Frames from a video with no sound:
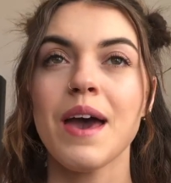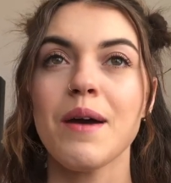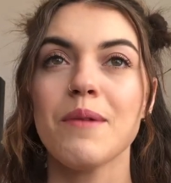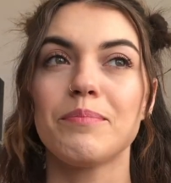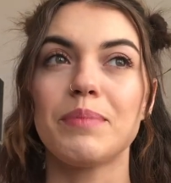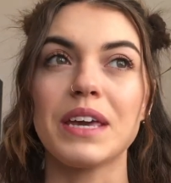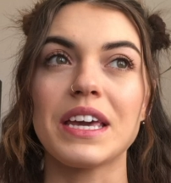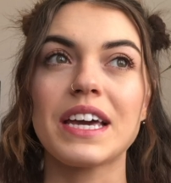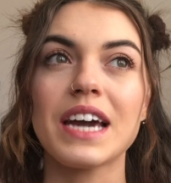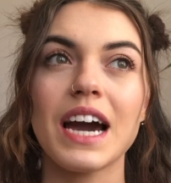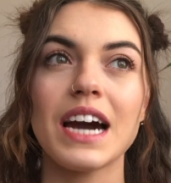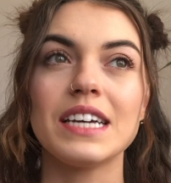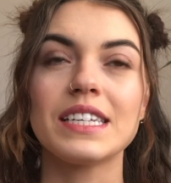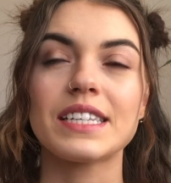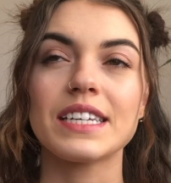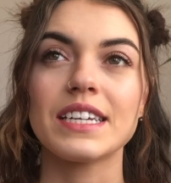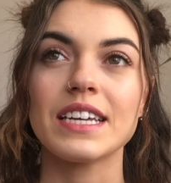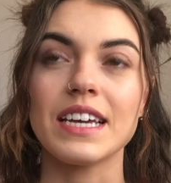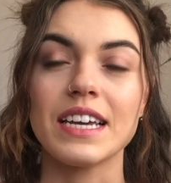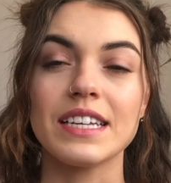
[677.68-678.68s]
because
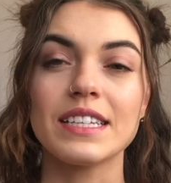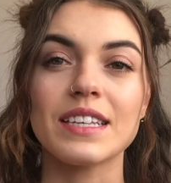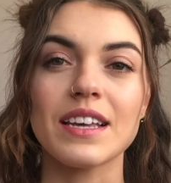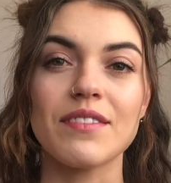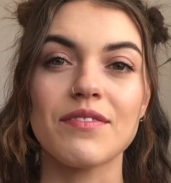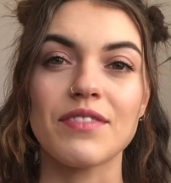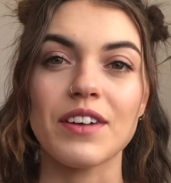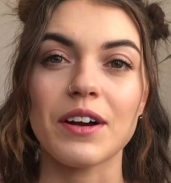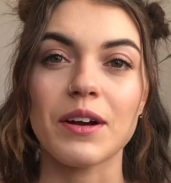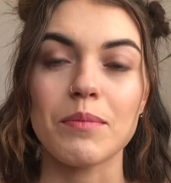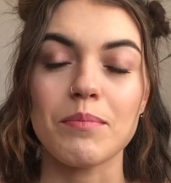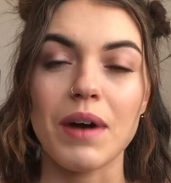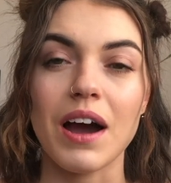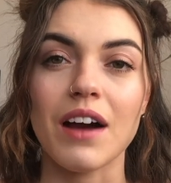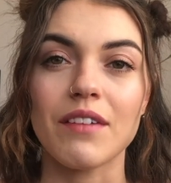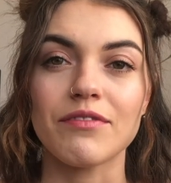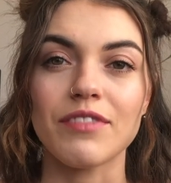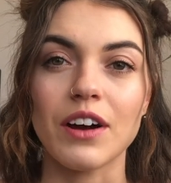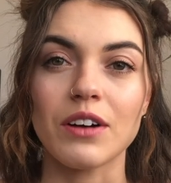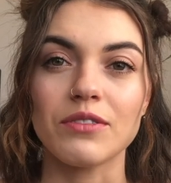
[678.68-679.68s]
it is a very
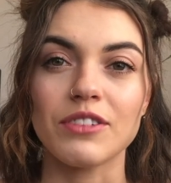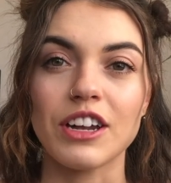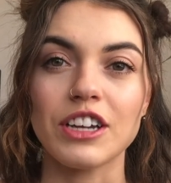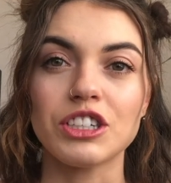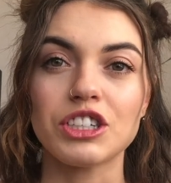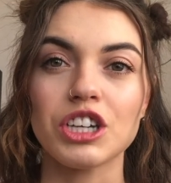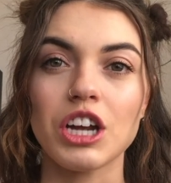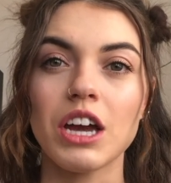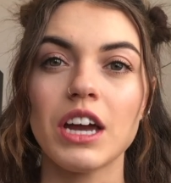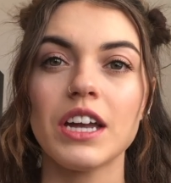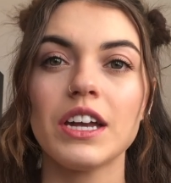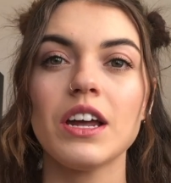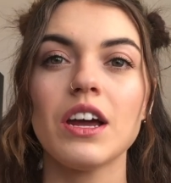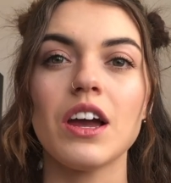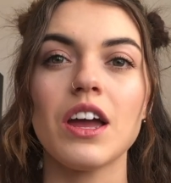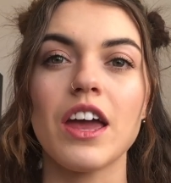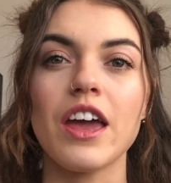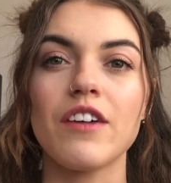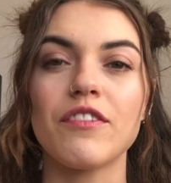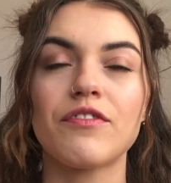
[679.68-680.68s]
matte foundation,
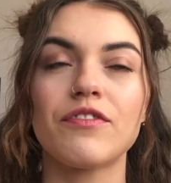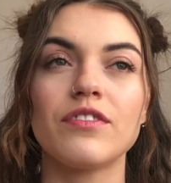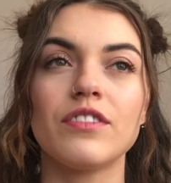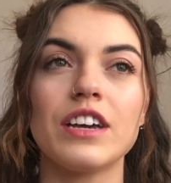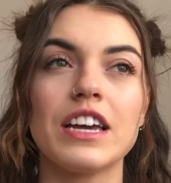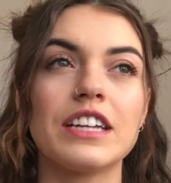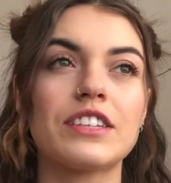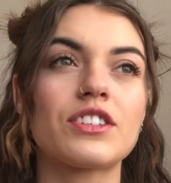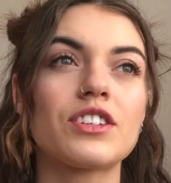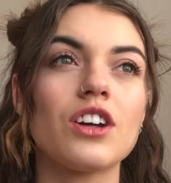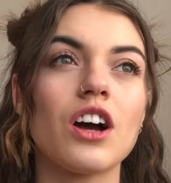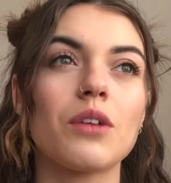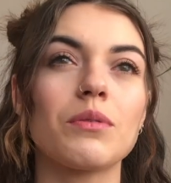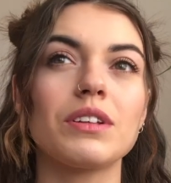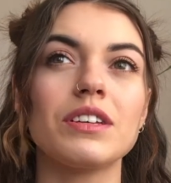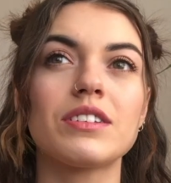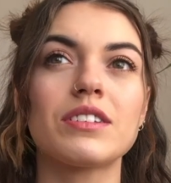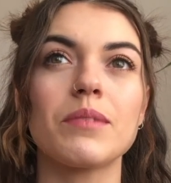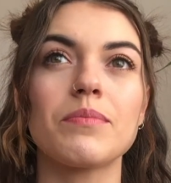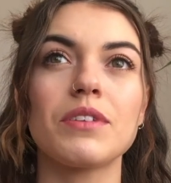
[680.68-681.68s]
if it's not
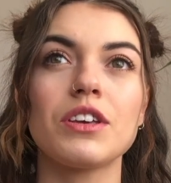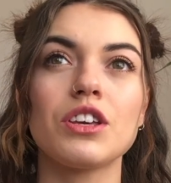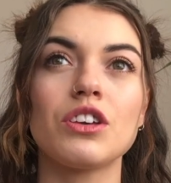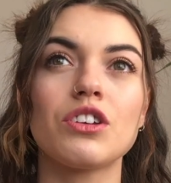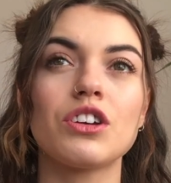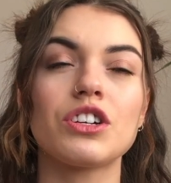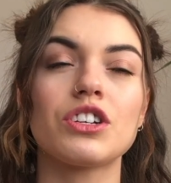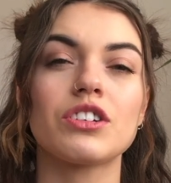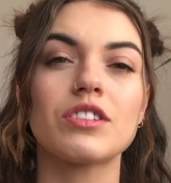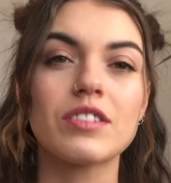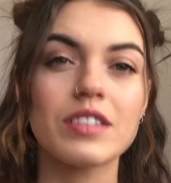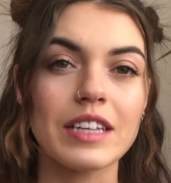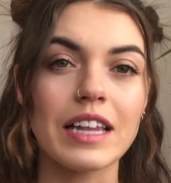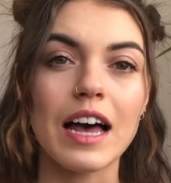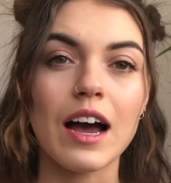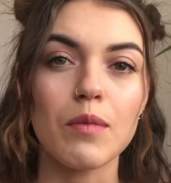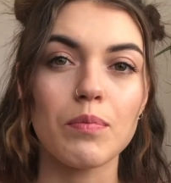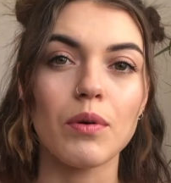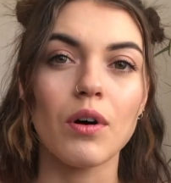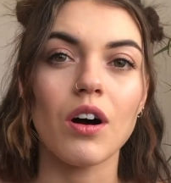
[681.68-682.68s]
really something you could just
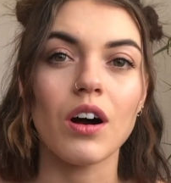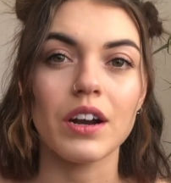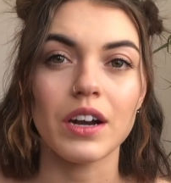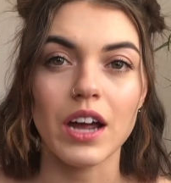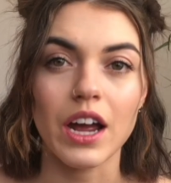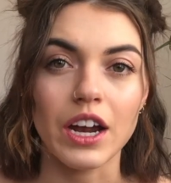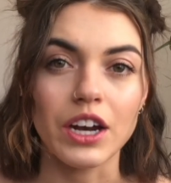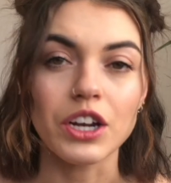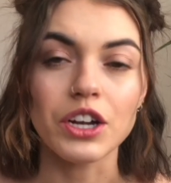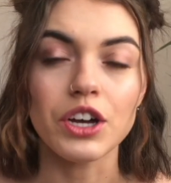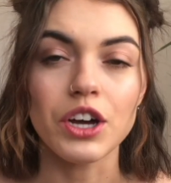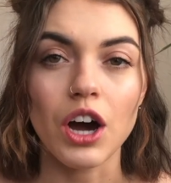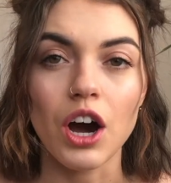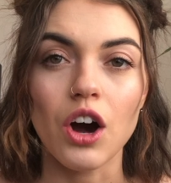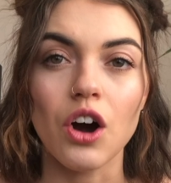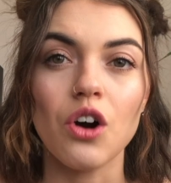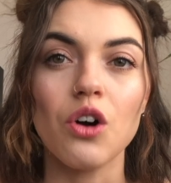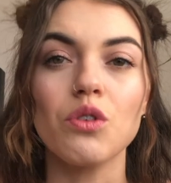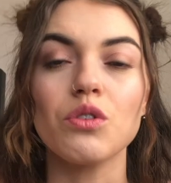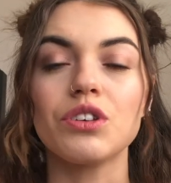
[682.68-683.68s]
slap on and
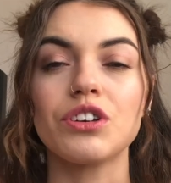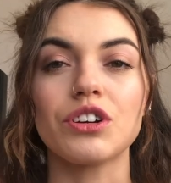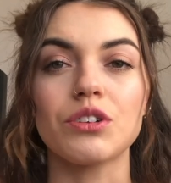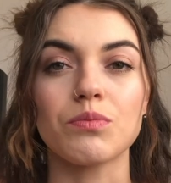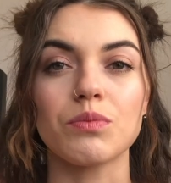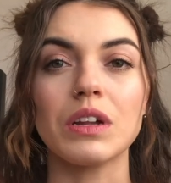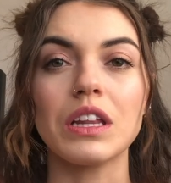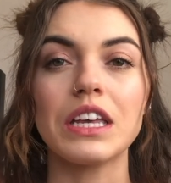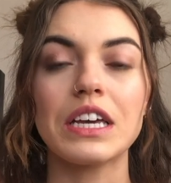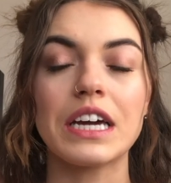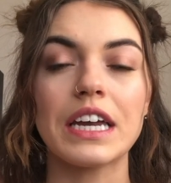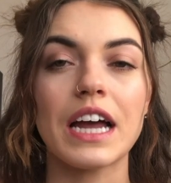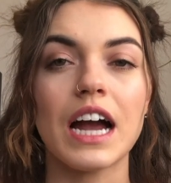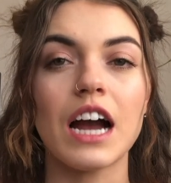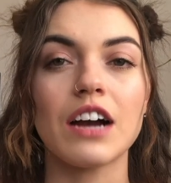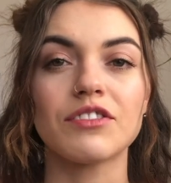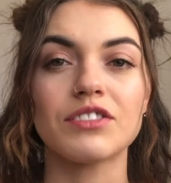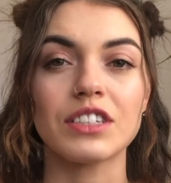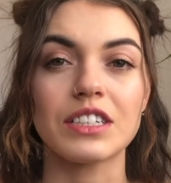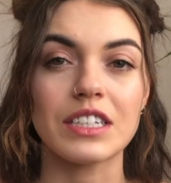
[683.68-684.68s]
go, you're really gonna
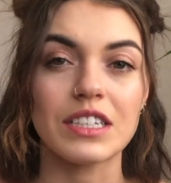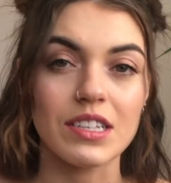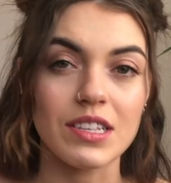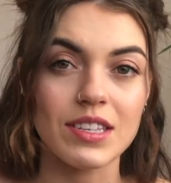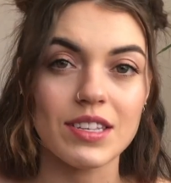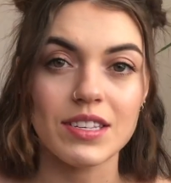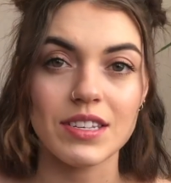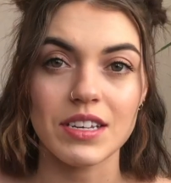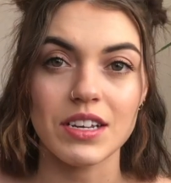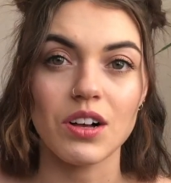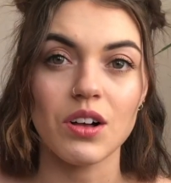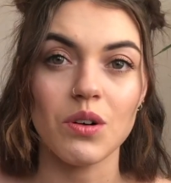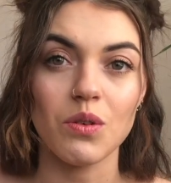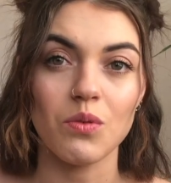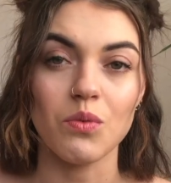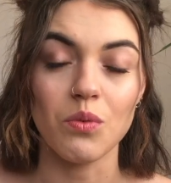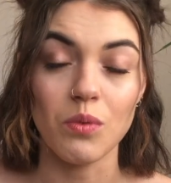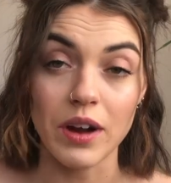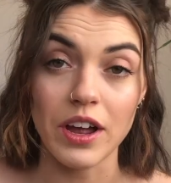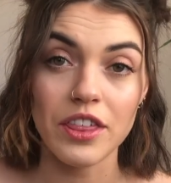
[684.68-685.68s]
have to
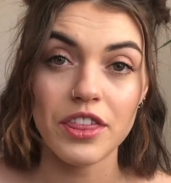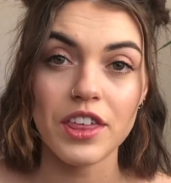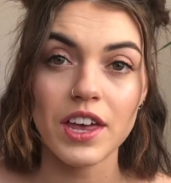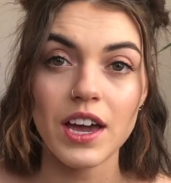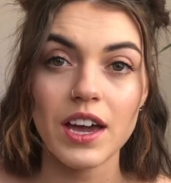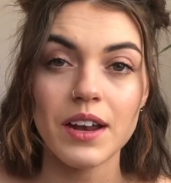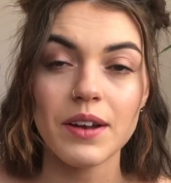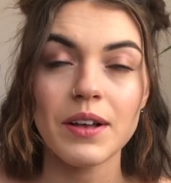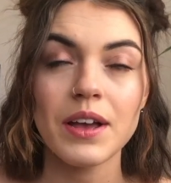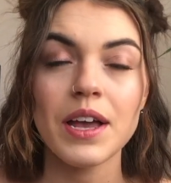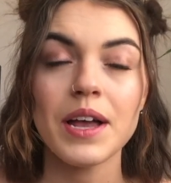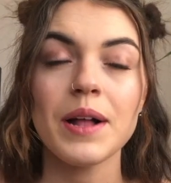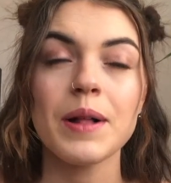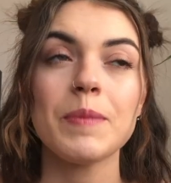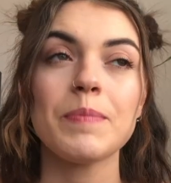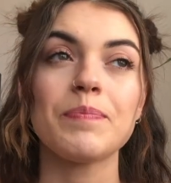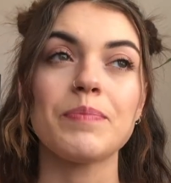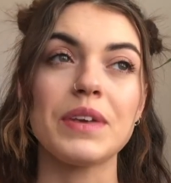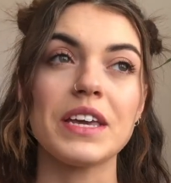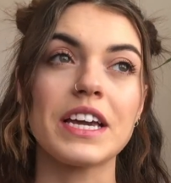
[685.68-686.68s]
conceal with it
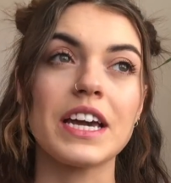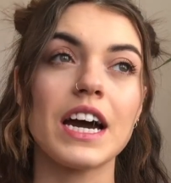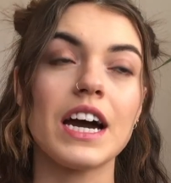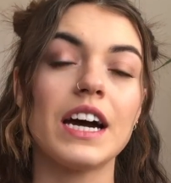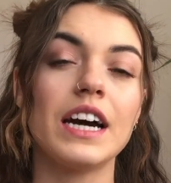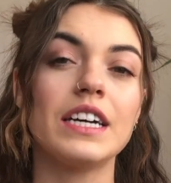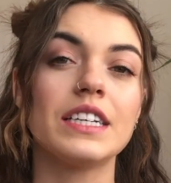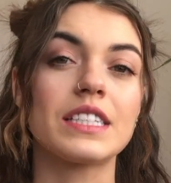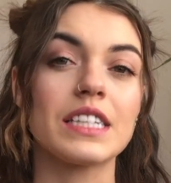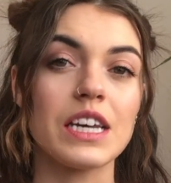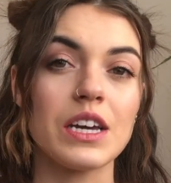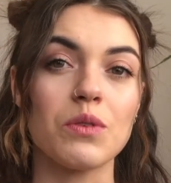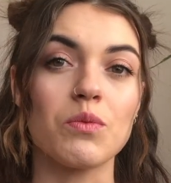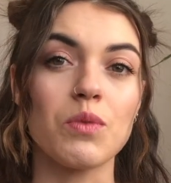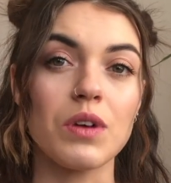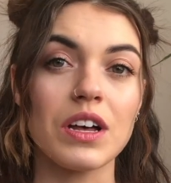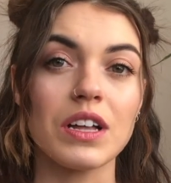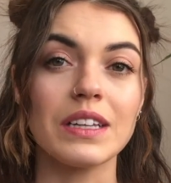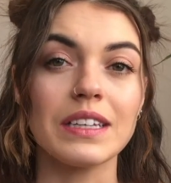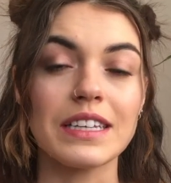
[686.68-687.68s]
because it
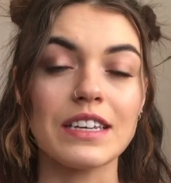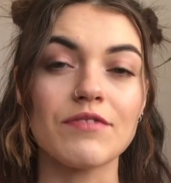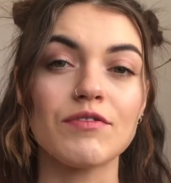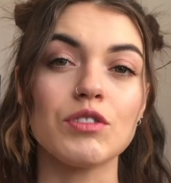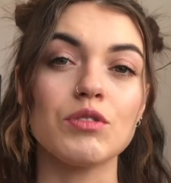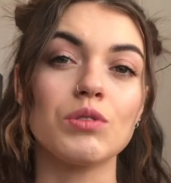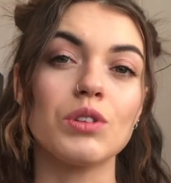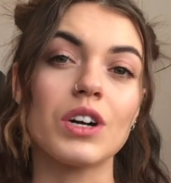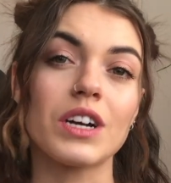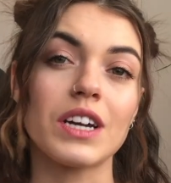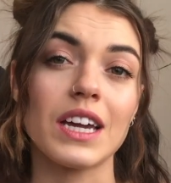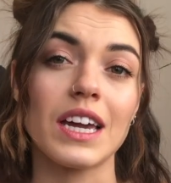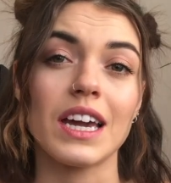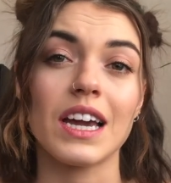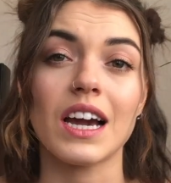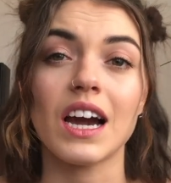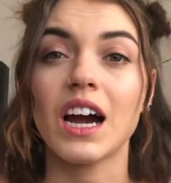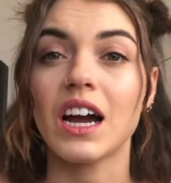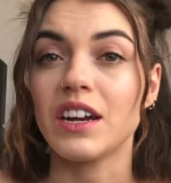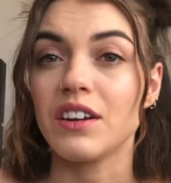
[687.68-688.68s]
will leave you
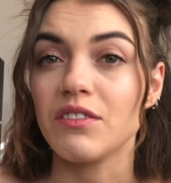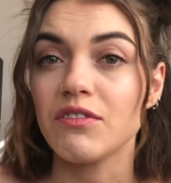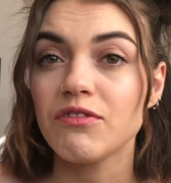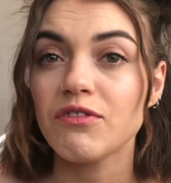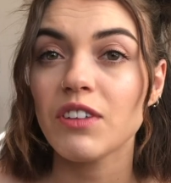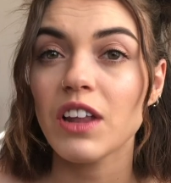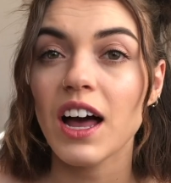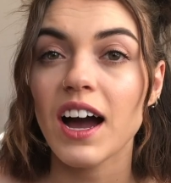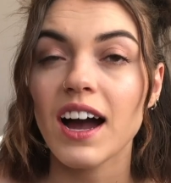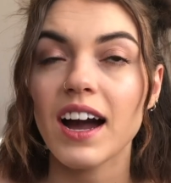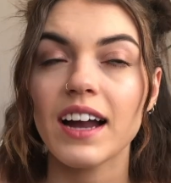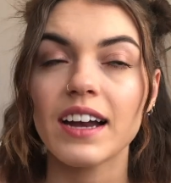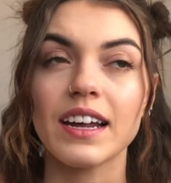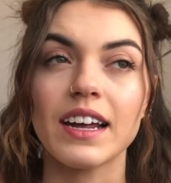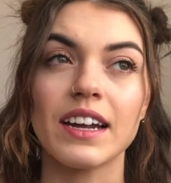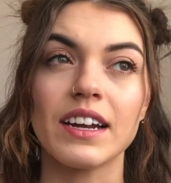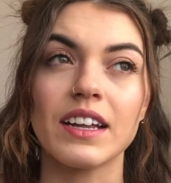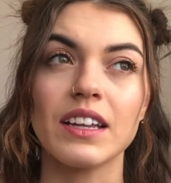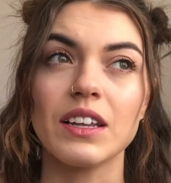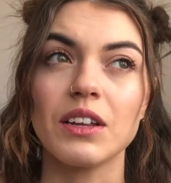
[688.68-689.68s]
looking kind of flat
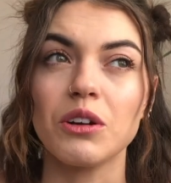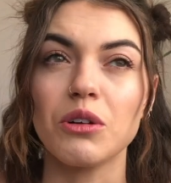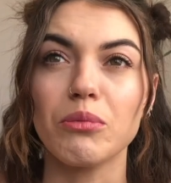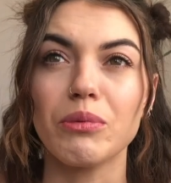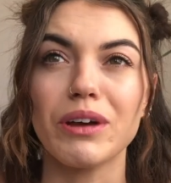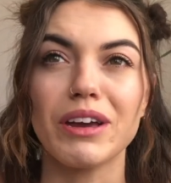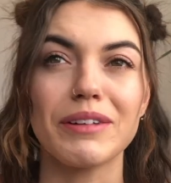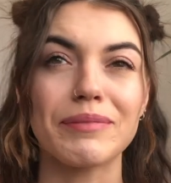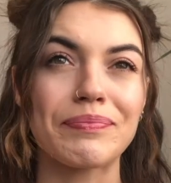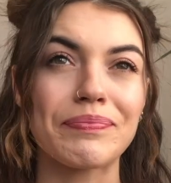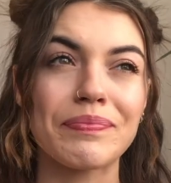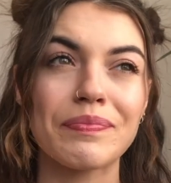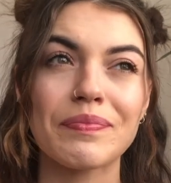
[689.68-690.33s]
and a little bit